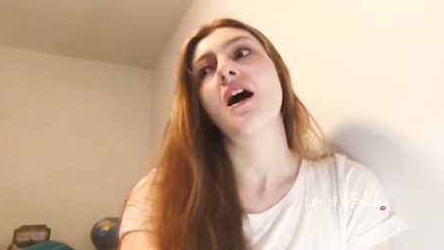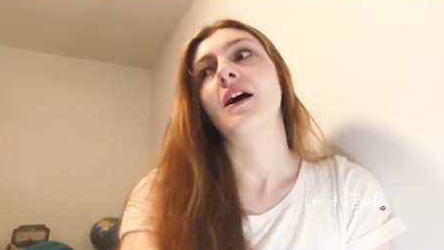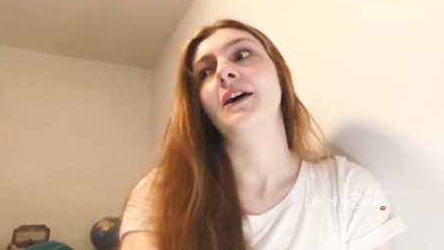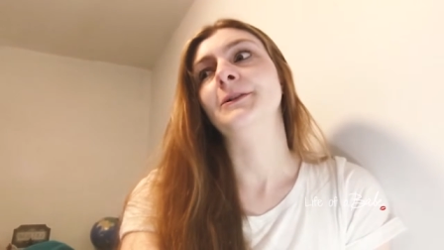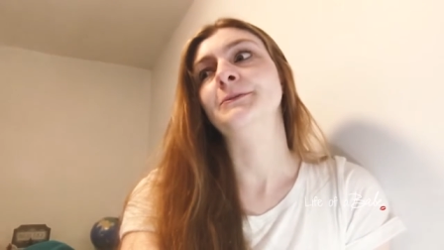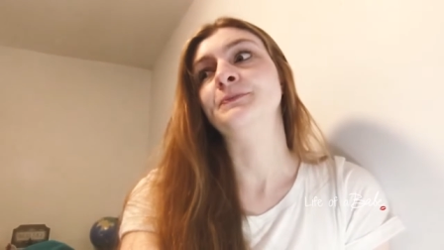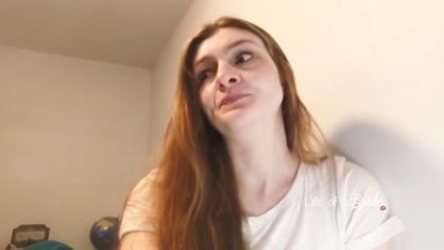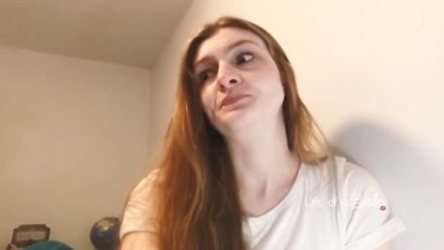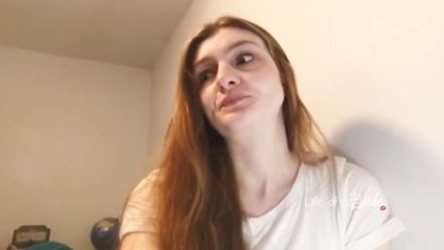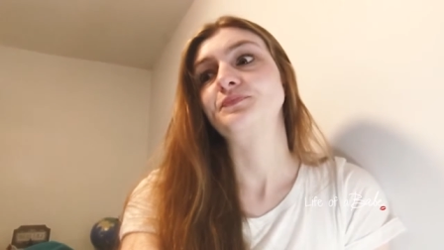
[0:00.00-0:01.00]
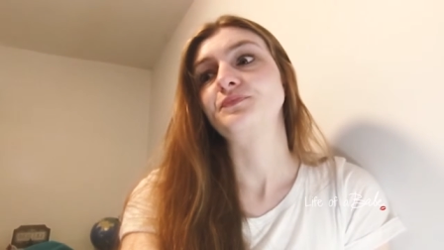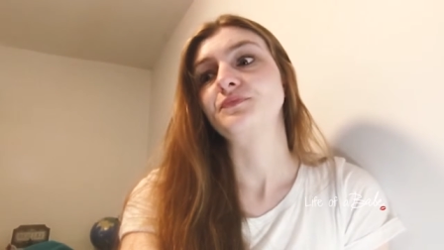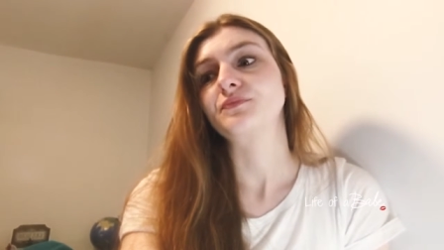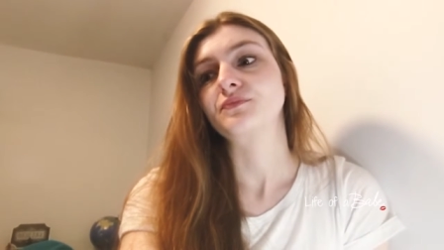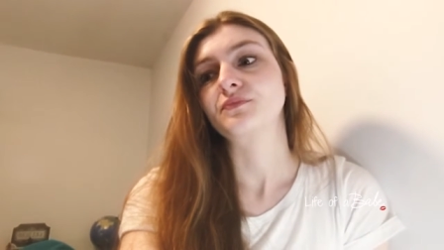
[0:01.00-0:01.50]
Um,
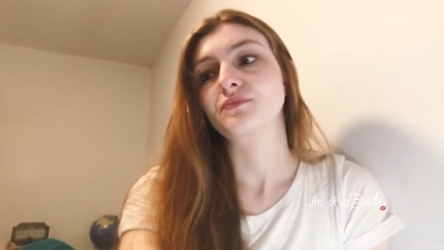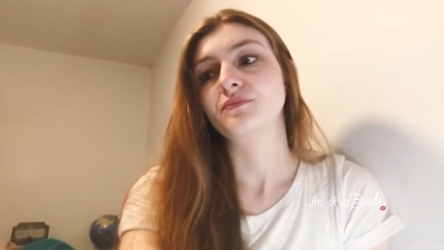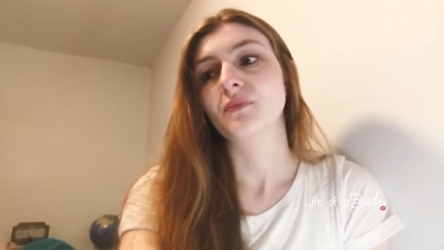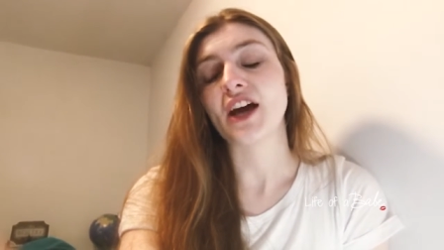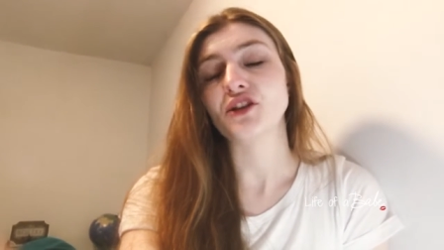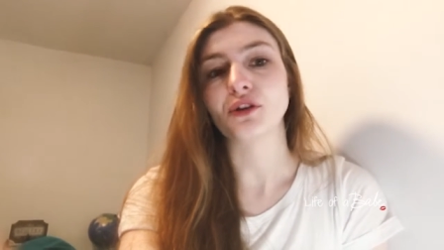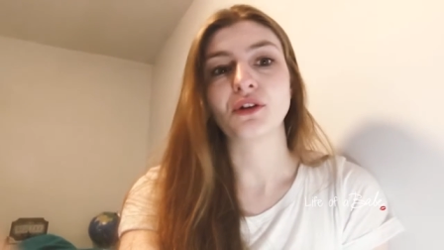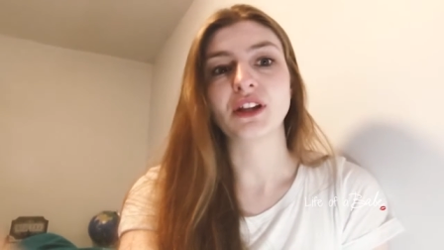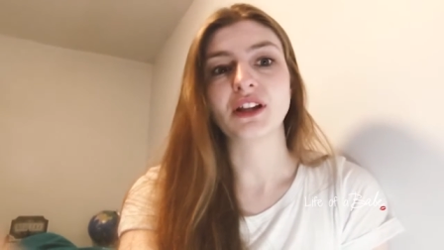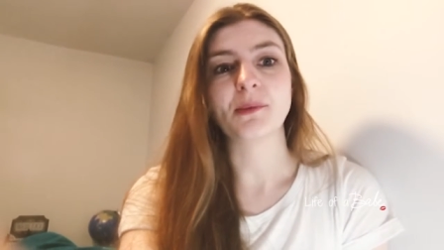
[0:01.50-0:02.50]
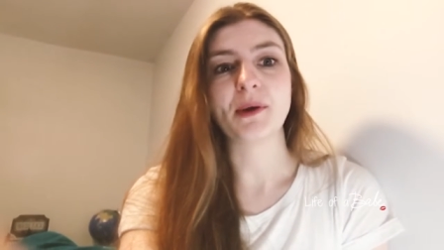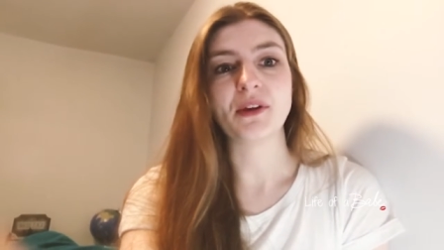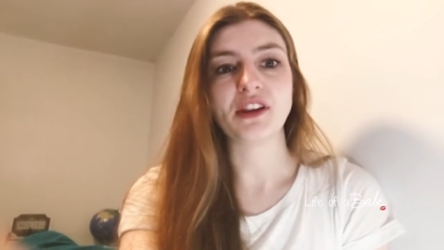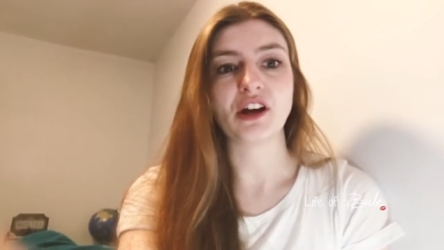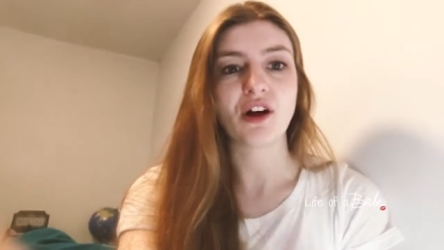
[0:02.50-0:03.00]
I struggled a little
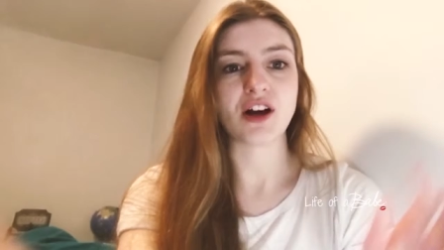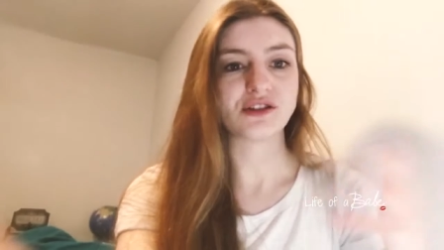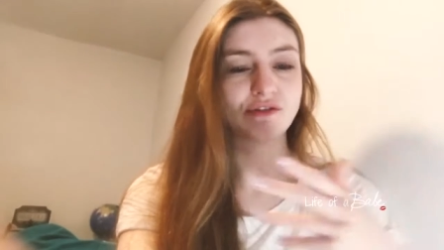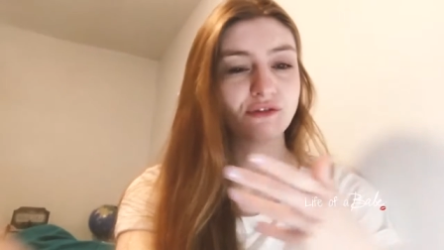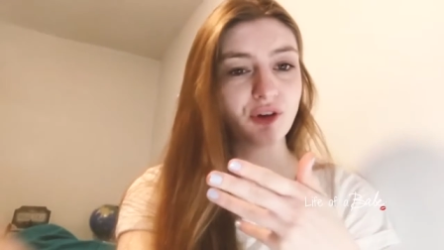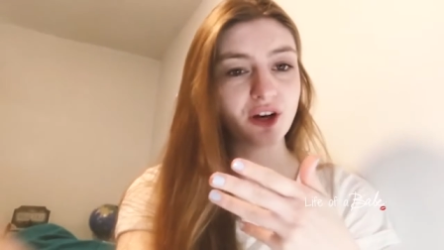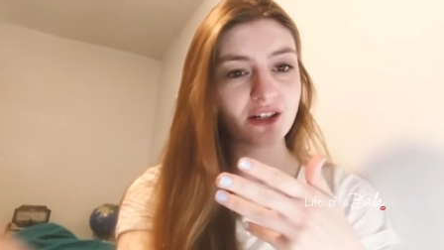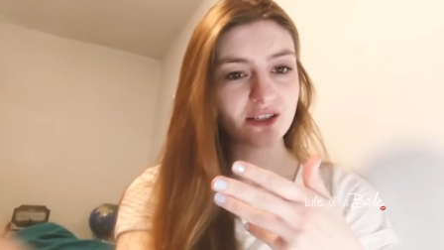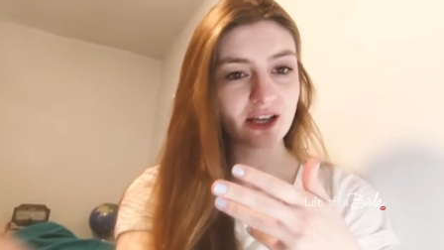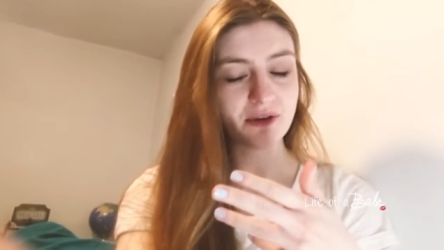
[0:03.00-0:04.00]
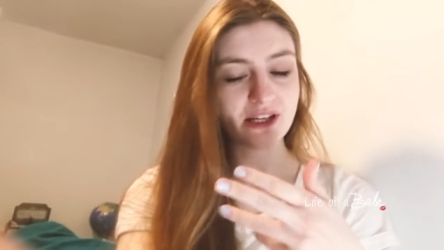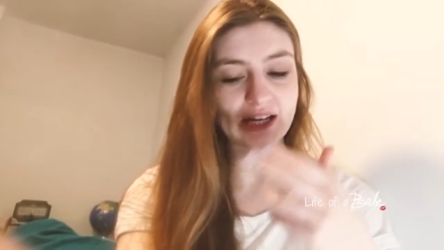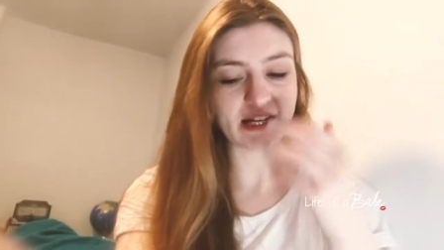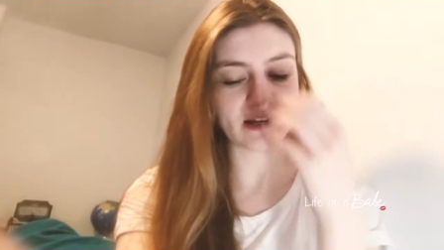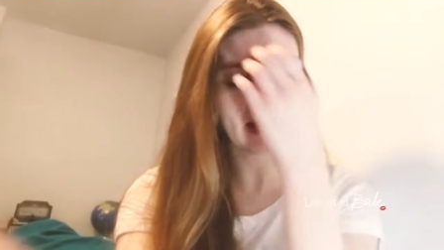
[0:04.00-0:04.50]
bit with the cross the floors that we
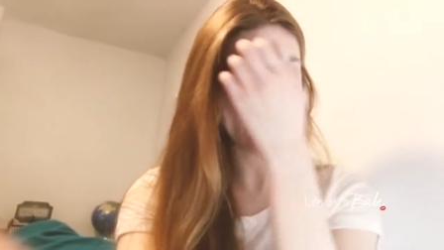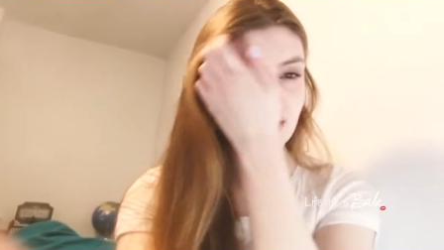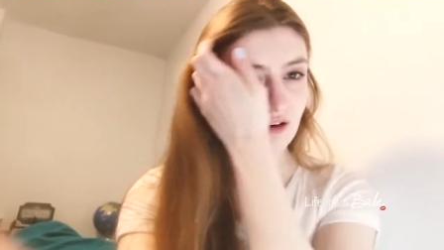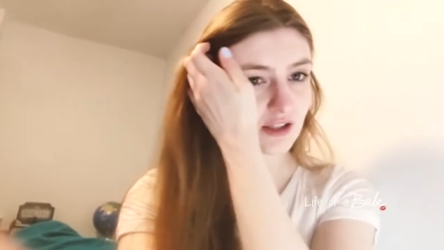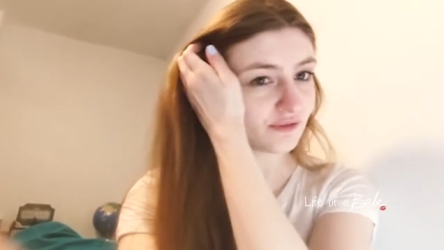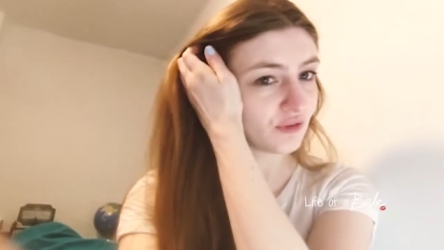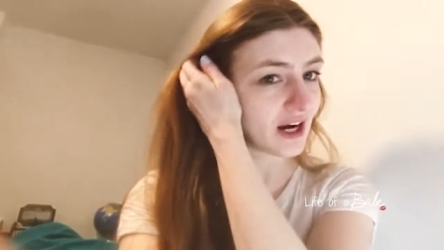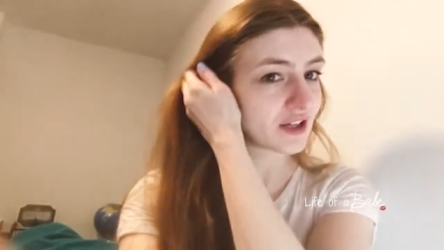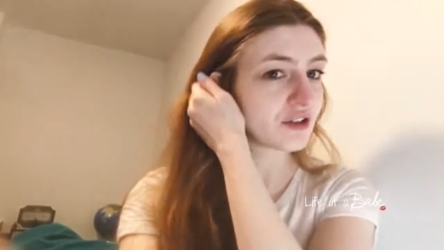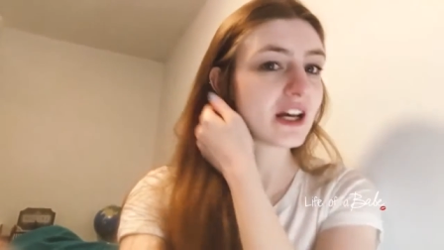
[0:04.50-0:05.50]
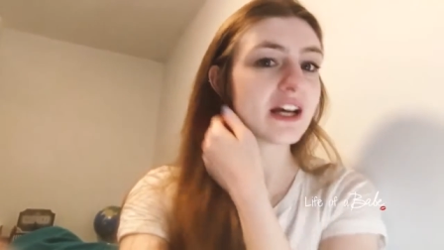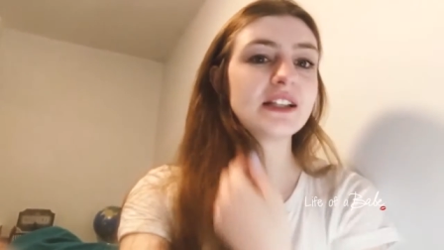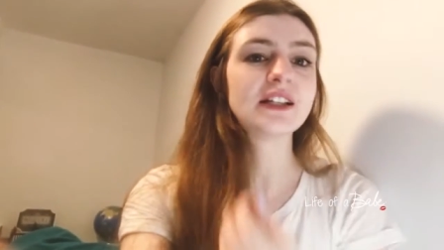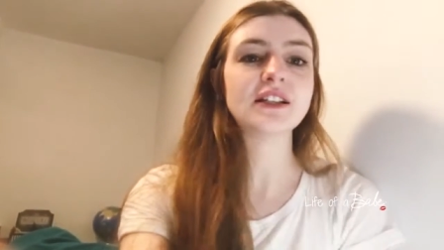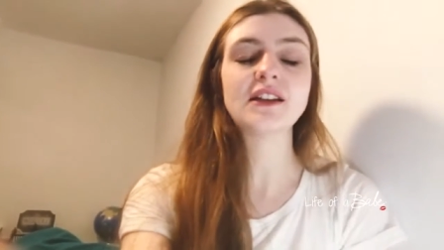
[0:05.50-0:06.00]
did, the cross the floor
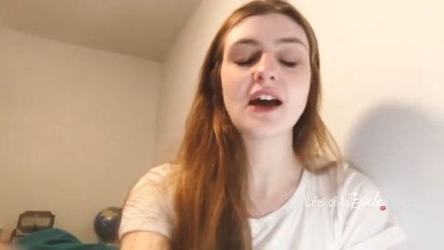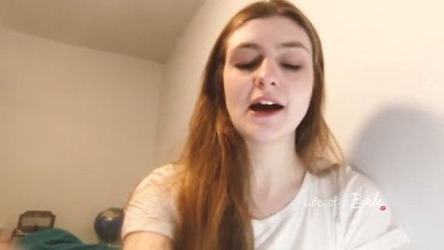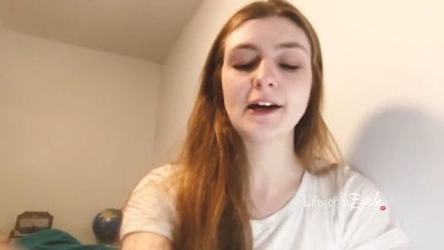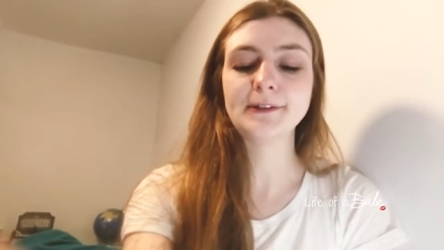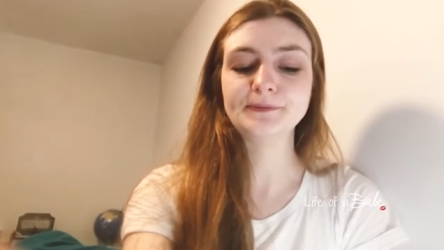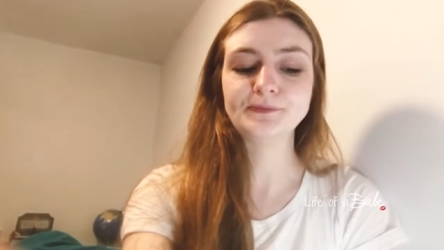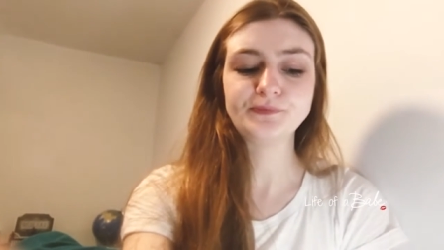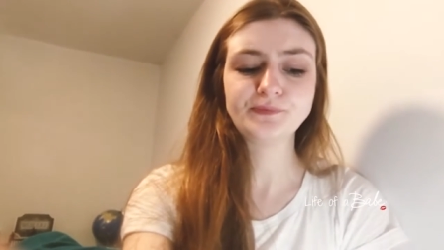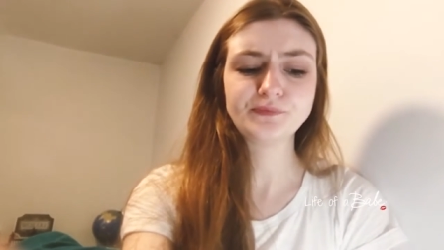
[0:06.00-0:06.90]
exercises, um,